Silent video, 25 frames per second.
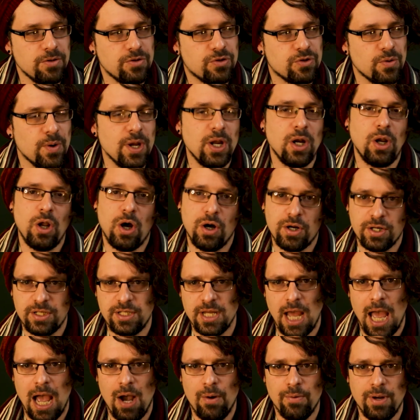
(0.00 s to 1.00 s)
during
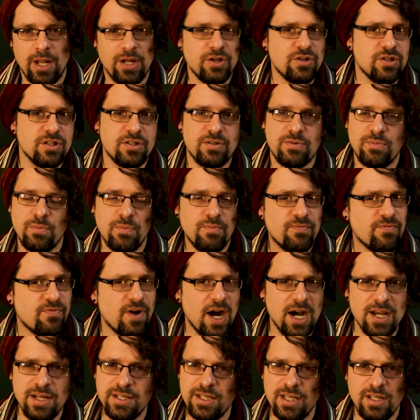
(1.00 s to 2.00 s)
lockdown, and just
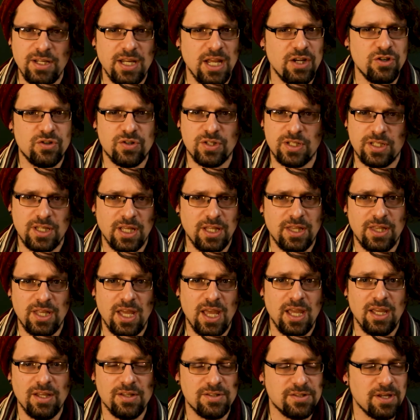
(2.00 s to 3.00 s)
finding interesting
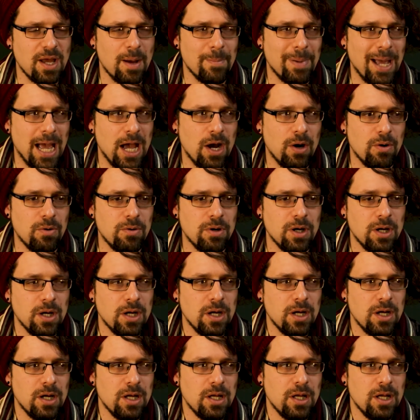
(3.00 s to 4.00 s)
things about
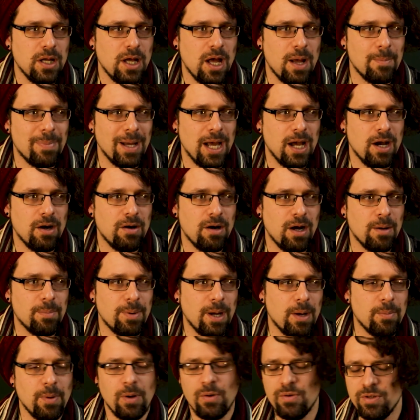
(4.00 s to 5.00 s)

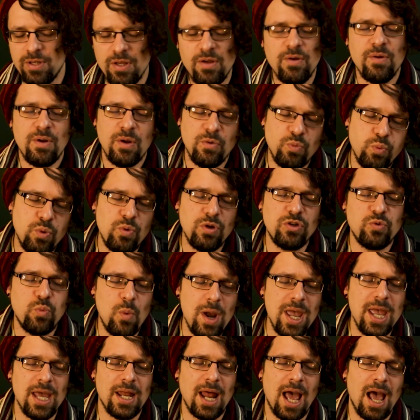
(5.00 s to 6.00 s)
it's
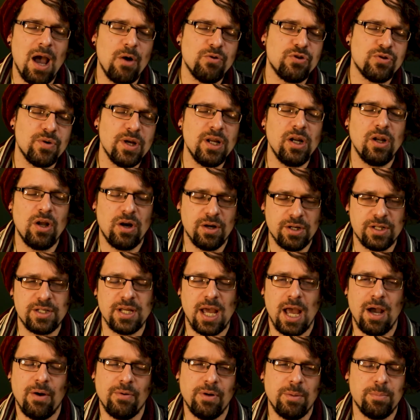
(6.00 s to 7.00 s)
weird how during
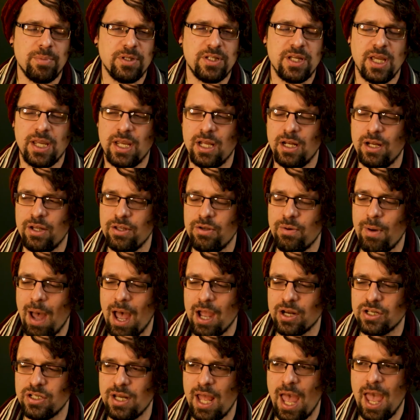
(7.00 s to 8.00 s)
lockdown in particular you're
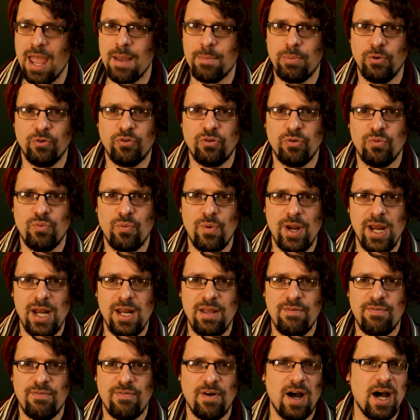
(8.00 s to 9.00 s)
actually able to
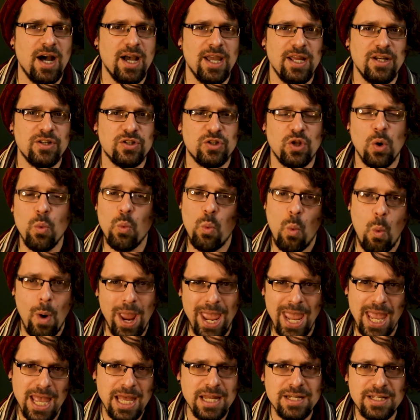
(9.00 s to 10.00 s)
really find the
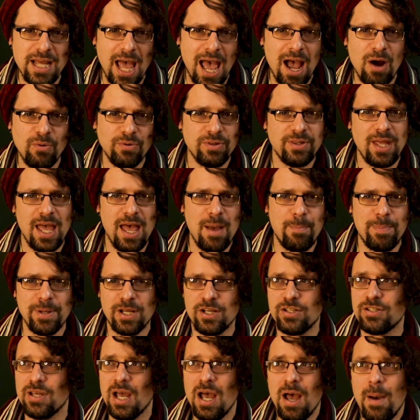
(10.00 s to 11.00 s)
weird out there,
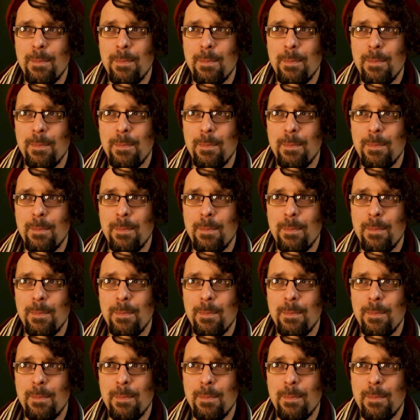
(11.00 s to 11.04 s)
because